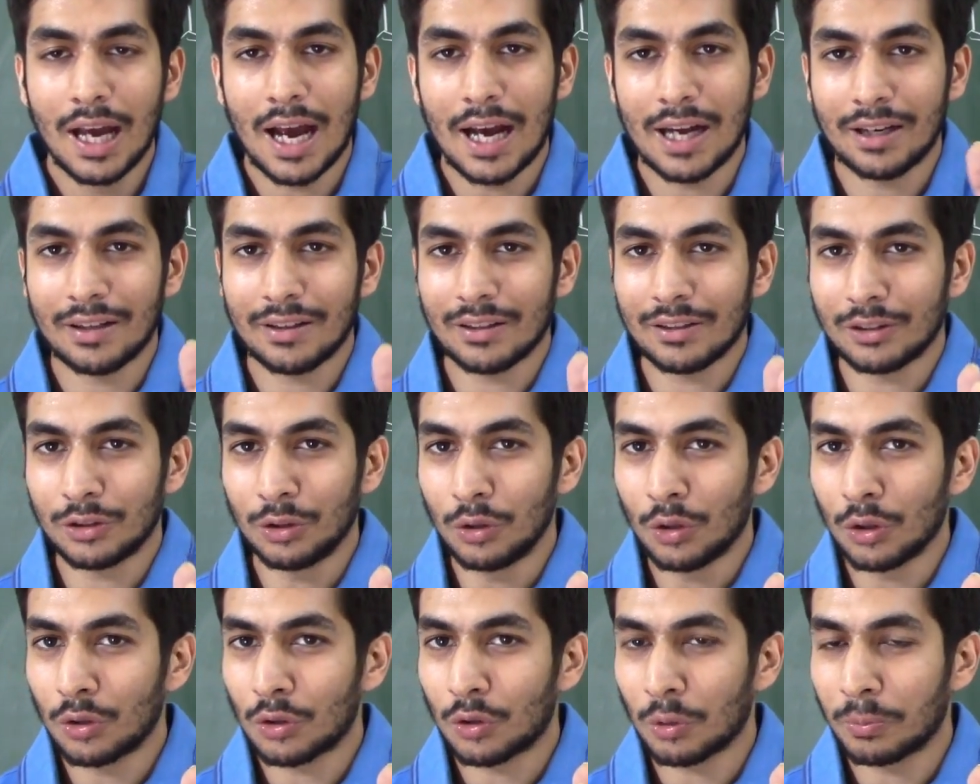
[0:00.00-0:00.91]
And, you
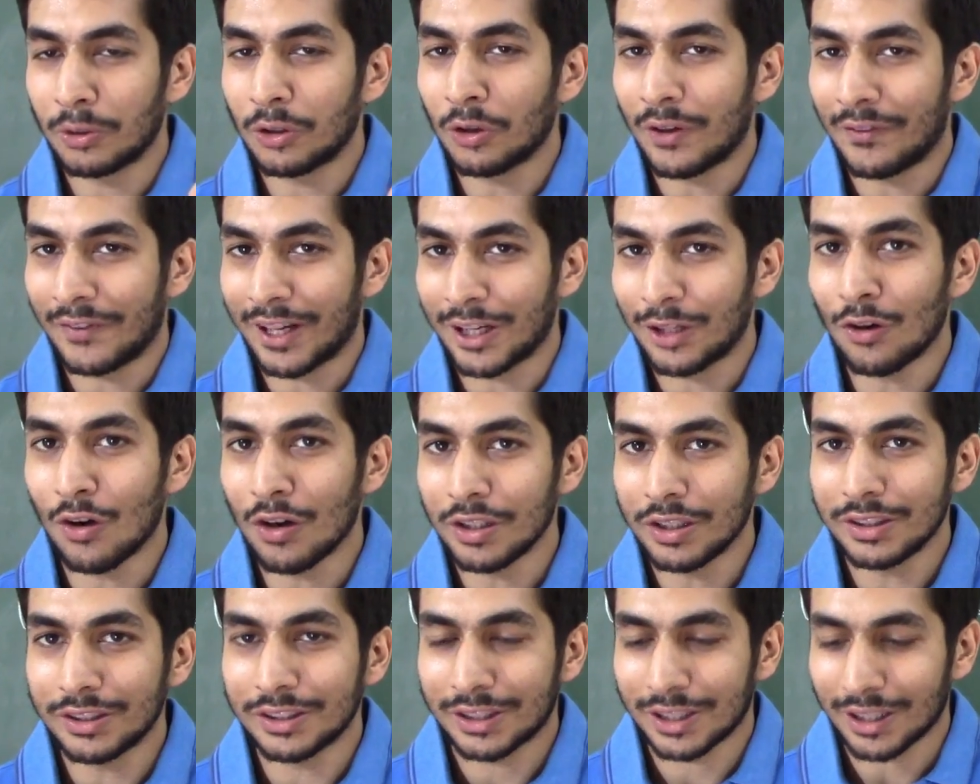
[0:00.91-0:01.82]
know, to be very
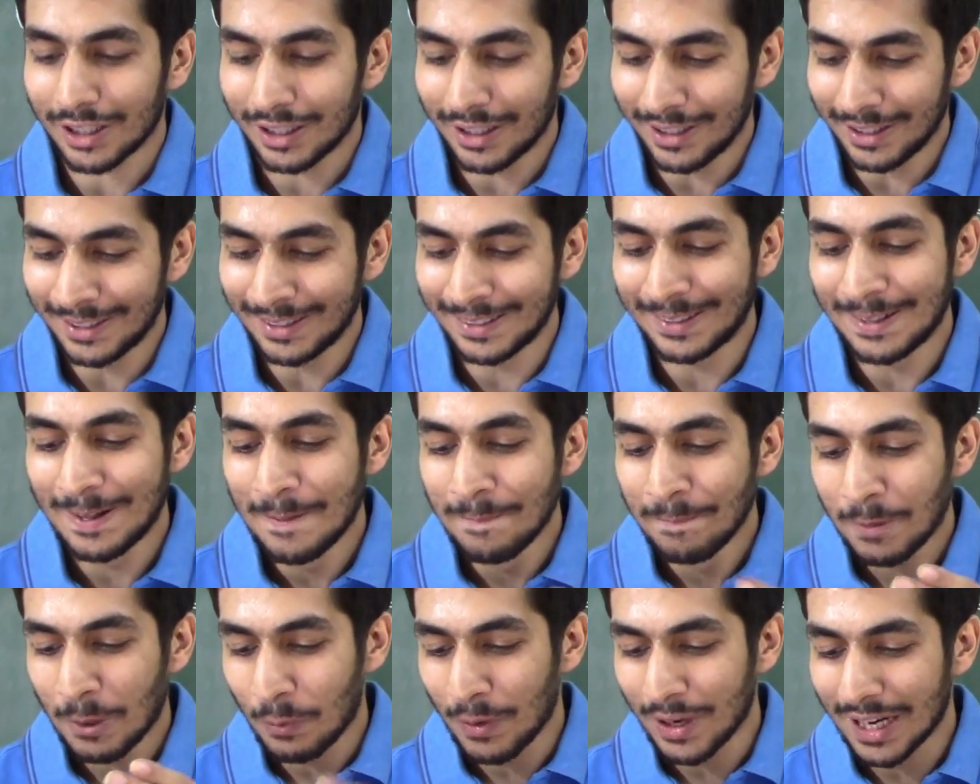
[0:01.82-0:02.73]
honest,
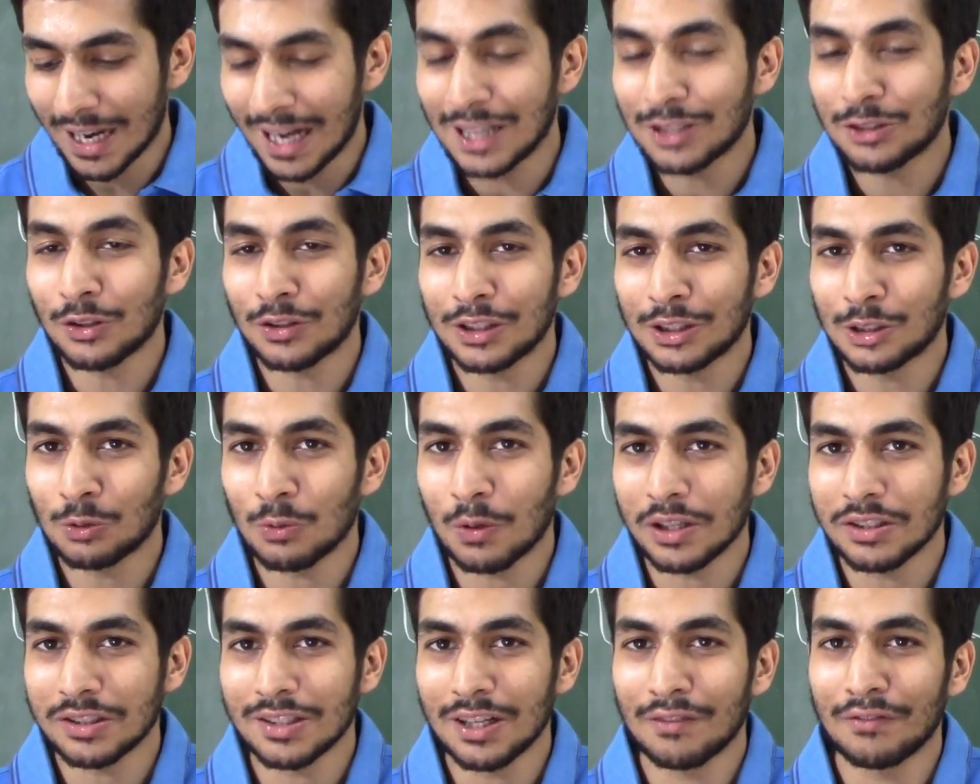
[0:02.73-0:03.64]
when I saw this
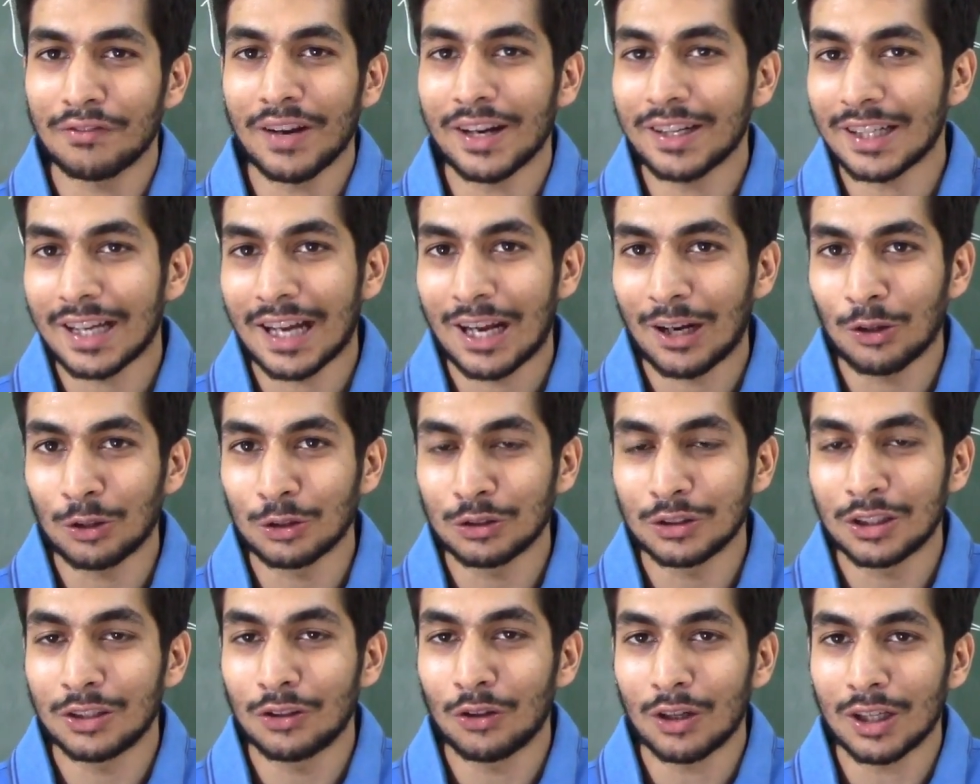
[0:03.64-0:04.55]
question, in fact, I
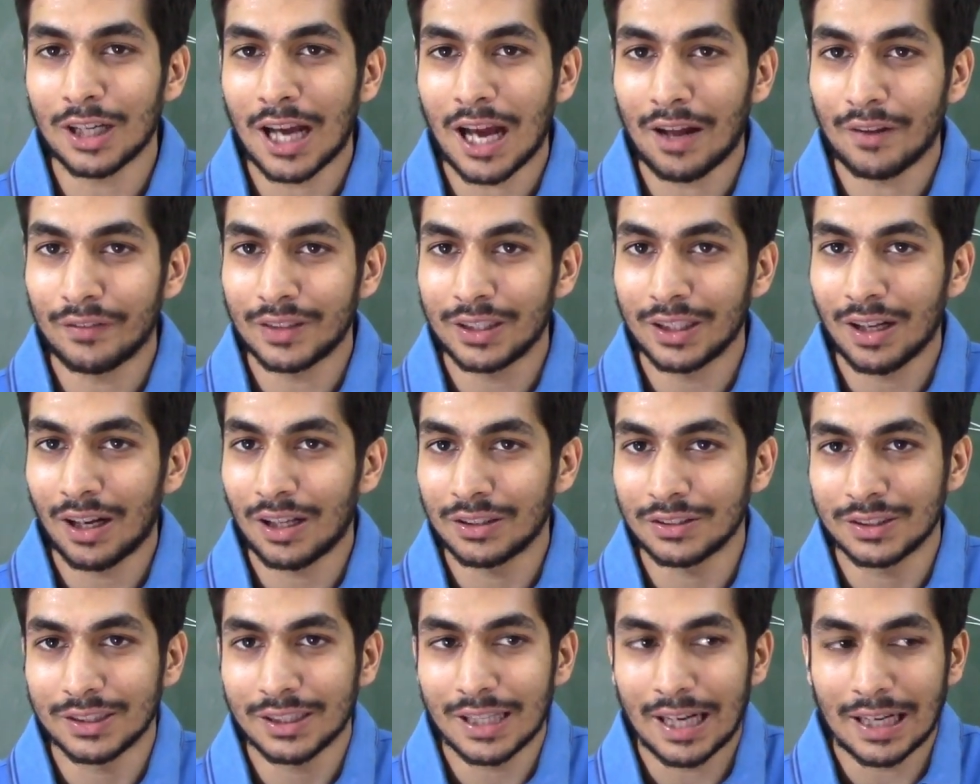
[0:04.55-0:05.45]
also did not have the
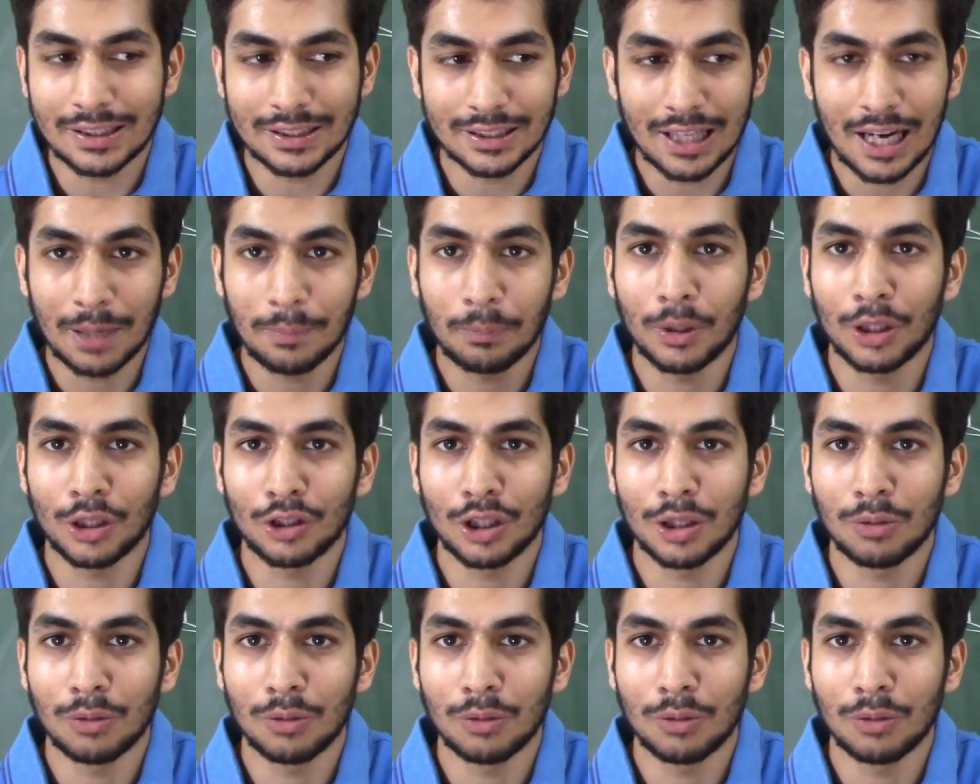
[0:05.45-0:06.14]
answer at that particular